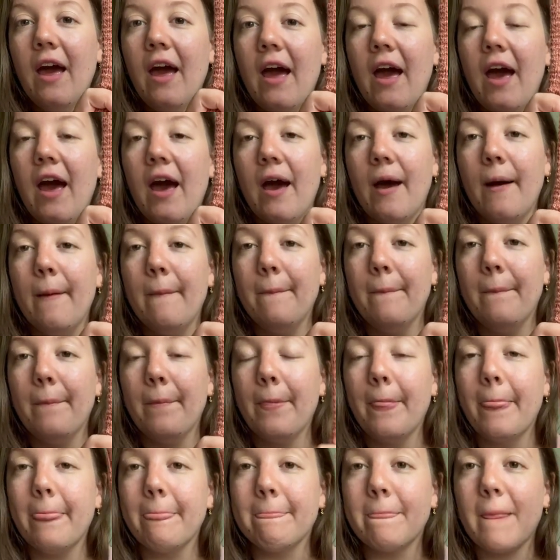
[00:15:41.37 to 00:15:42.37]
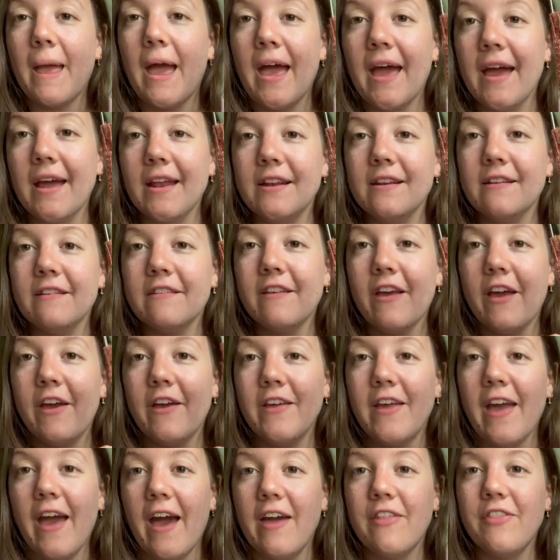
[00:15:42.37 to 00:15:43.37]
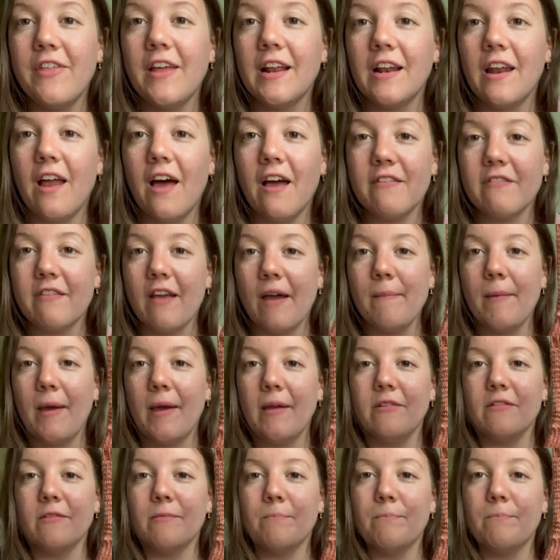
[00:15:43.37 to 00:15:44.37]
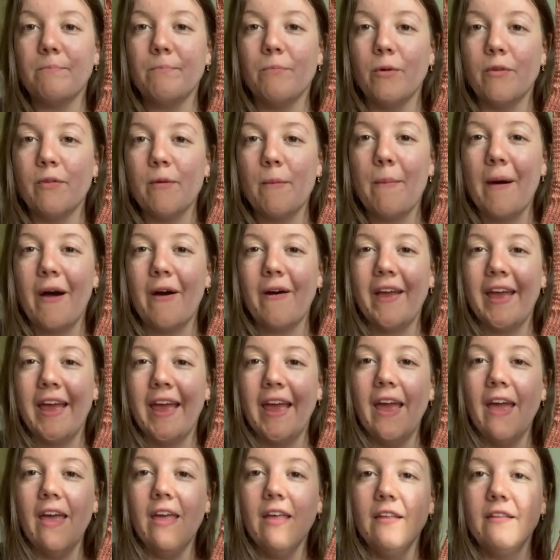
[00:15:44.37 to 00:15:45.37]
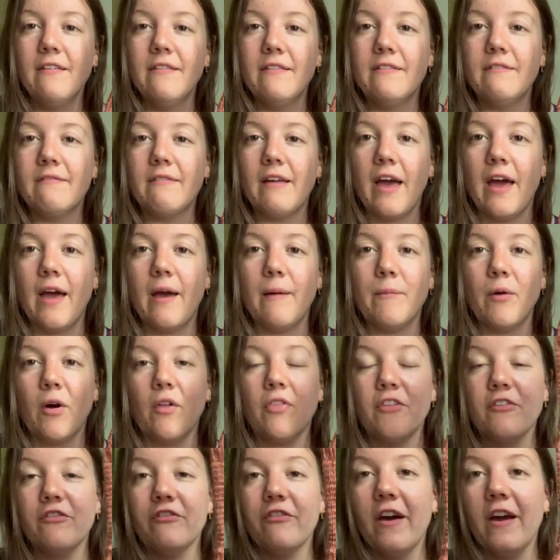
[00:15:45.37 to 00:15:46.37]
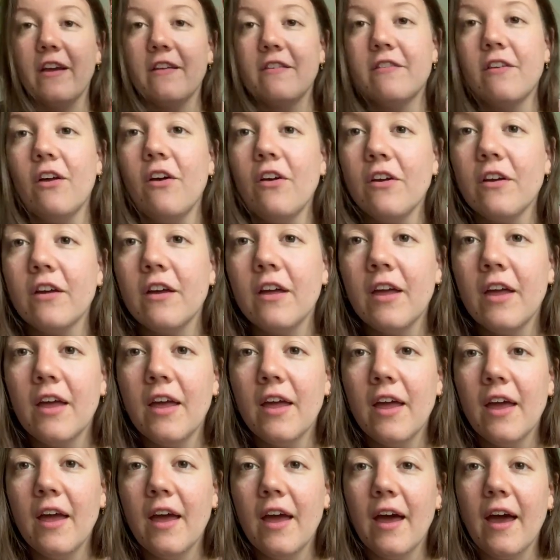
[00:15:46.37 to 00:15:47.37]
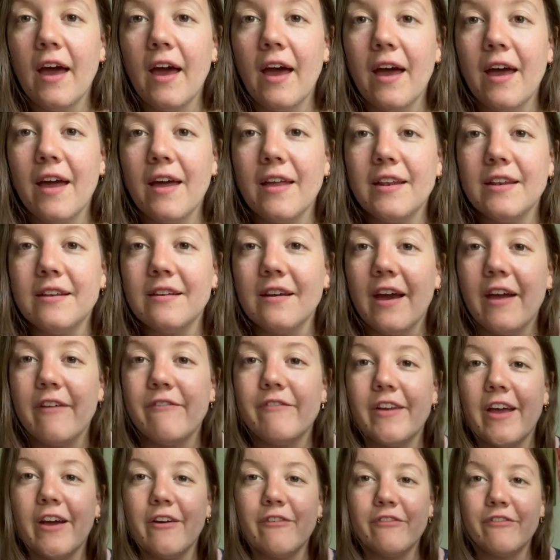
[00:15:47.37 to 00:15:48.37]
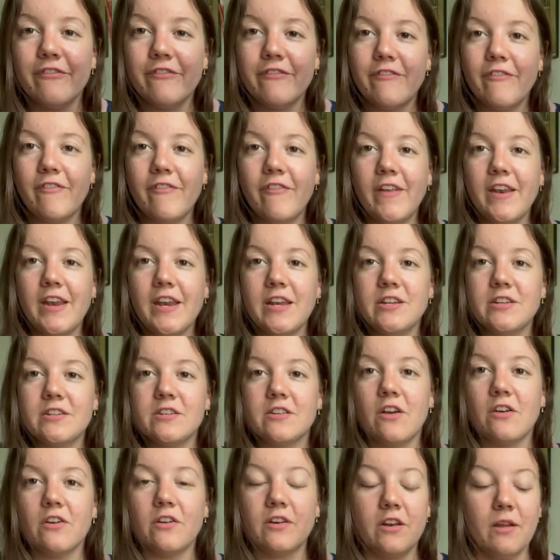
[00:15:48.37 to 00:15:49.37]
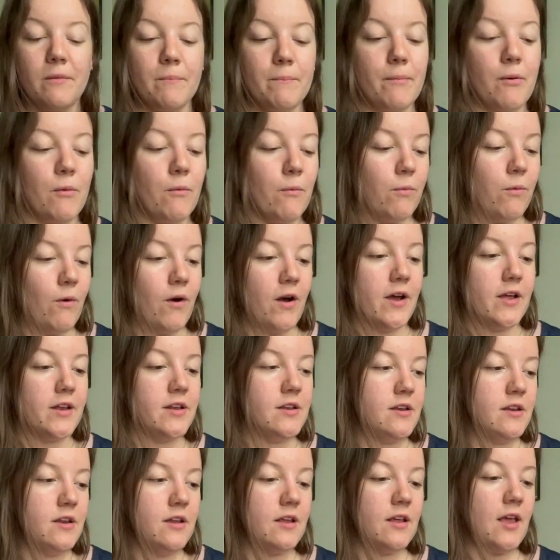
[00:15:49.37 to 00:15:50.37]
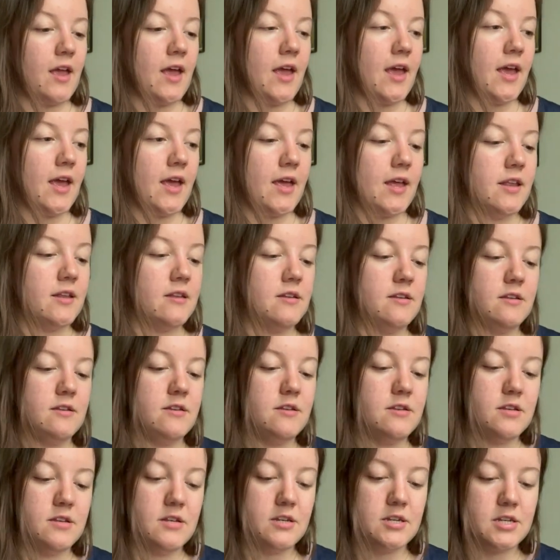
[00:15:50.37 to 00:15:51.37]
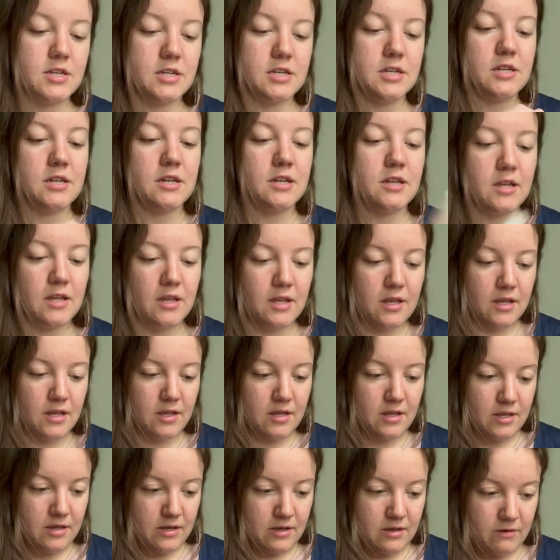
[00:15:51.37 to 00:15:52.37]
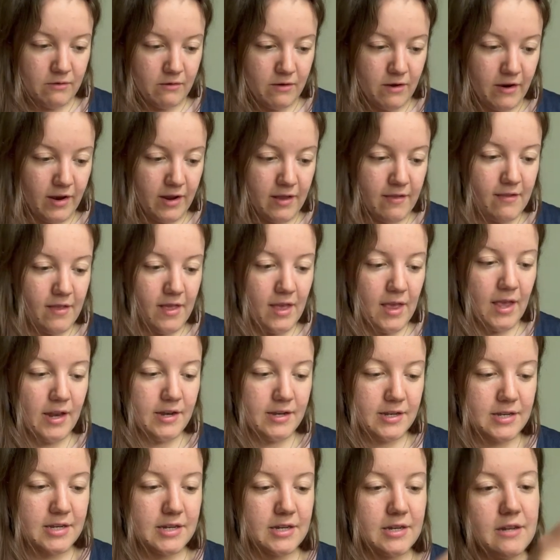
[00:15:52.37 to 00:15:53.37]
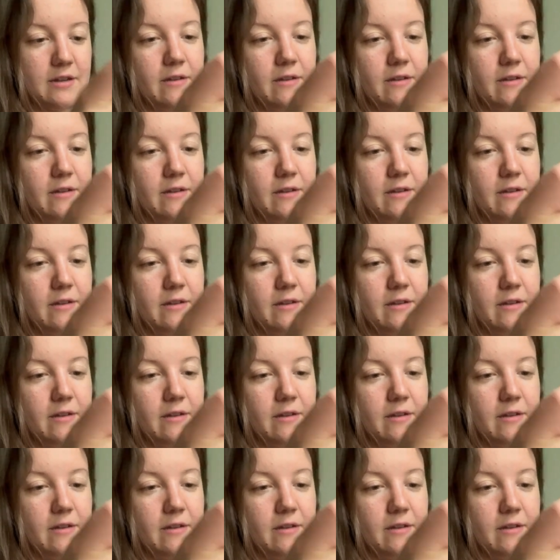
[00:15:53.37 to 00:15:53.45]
I think last time I was about here on the first sock, and I've now finished sock number one, and where is it?